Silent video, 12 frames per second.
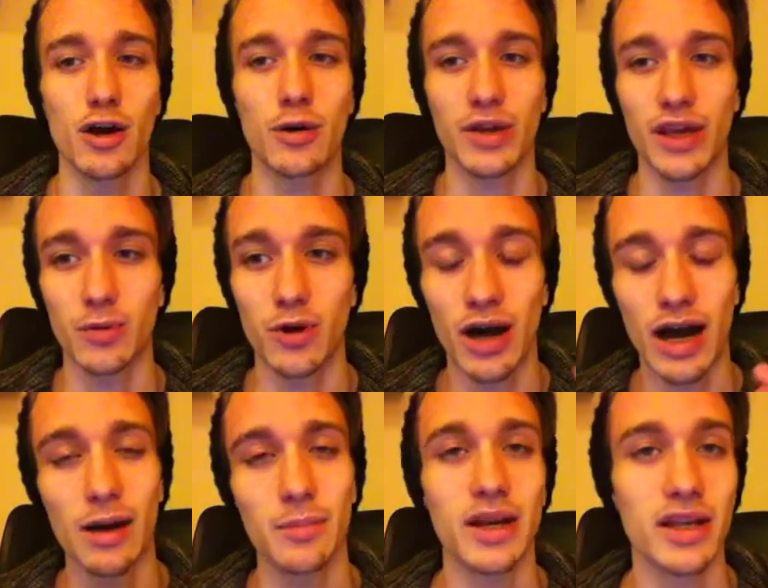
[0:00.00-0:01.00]
okay, well,
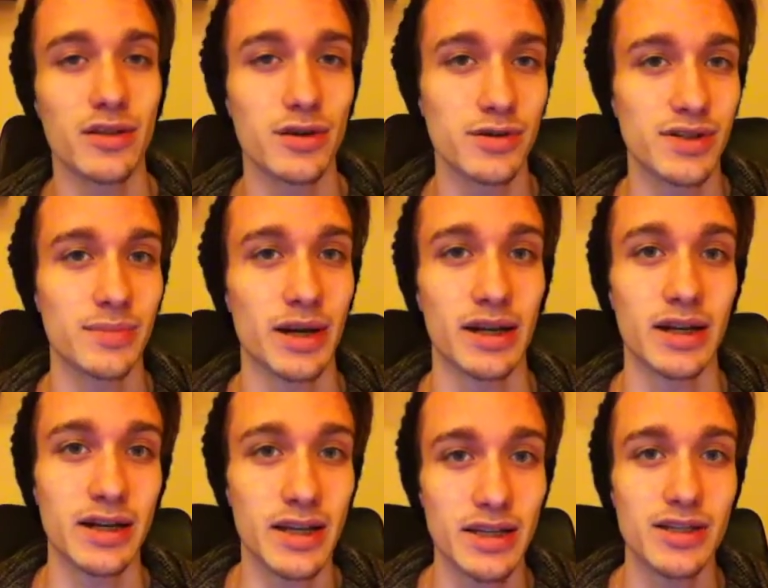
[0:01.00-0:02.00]
how many of those am I going to
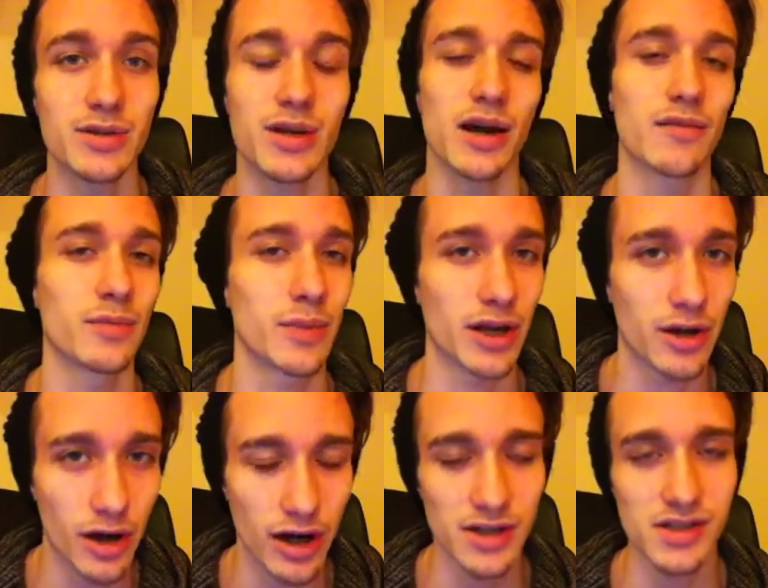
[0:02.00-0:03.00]
need to cover my
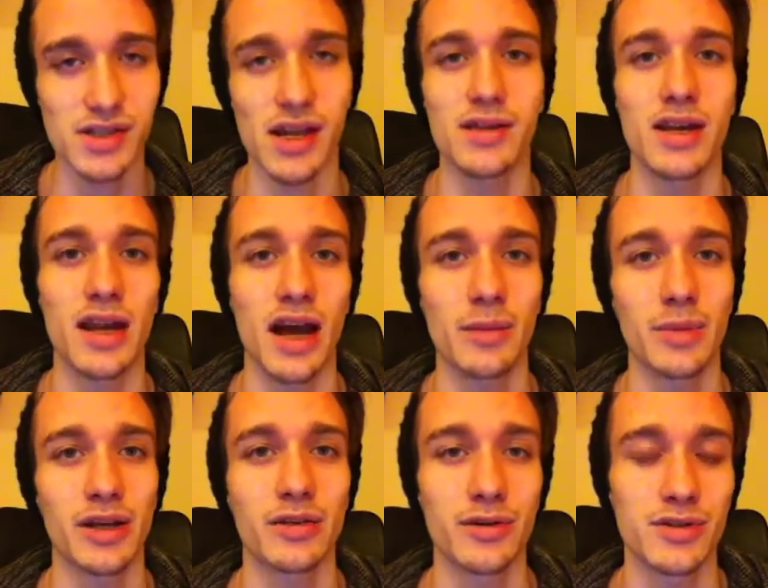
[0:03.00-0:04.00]
costs, and then how
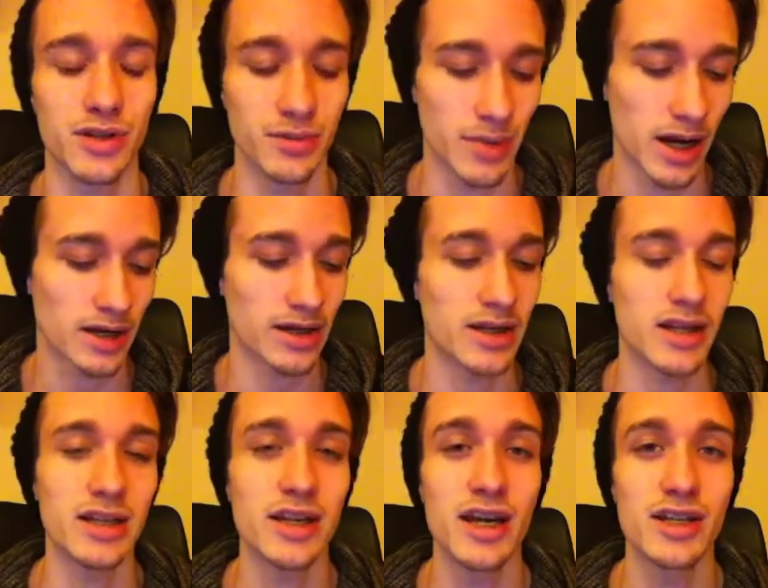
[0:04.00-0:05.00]
many of those am I going to
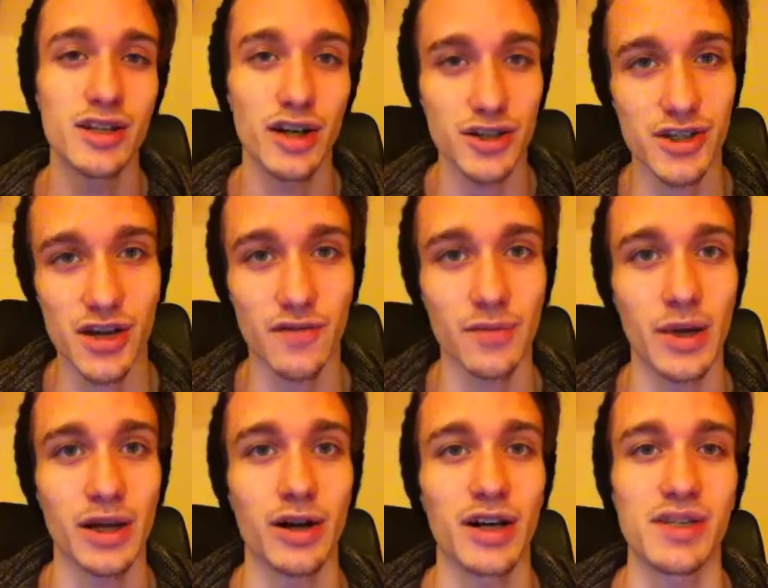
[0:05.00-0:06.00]
need to not just cover my
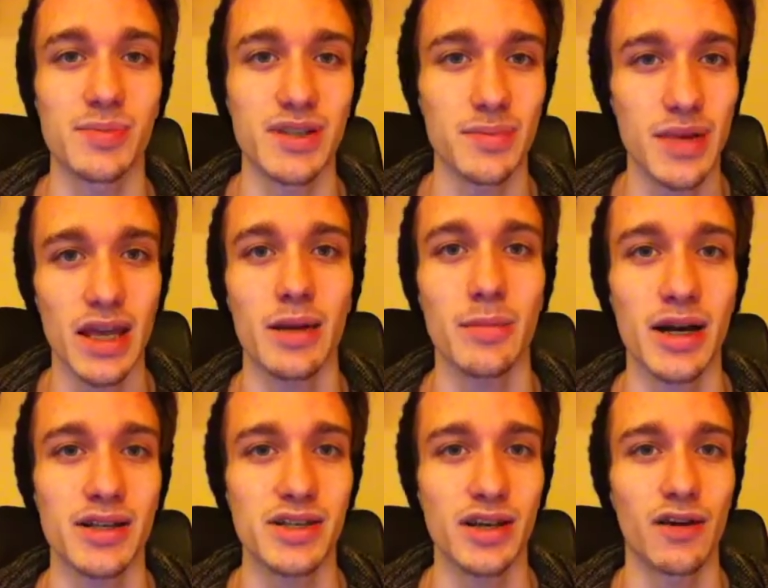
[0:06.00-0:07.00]
costs but to pay
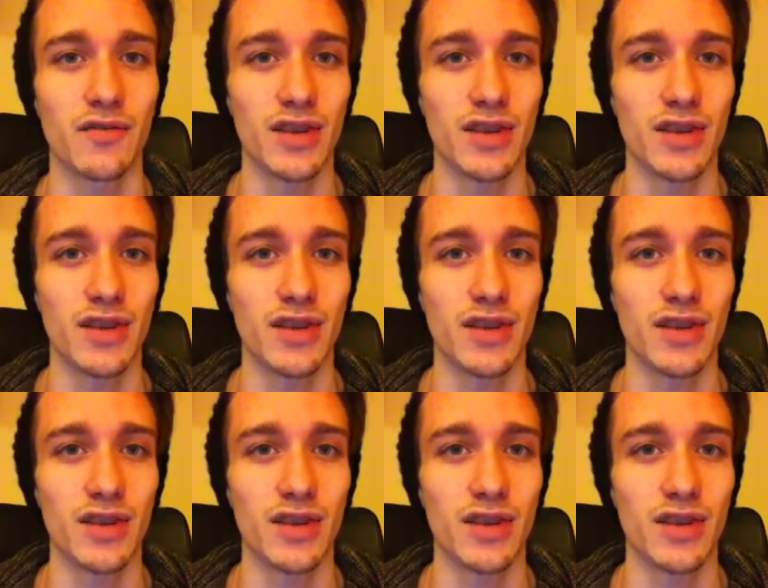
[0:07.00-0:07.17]
myself.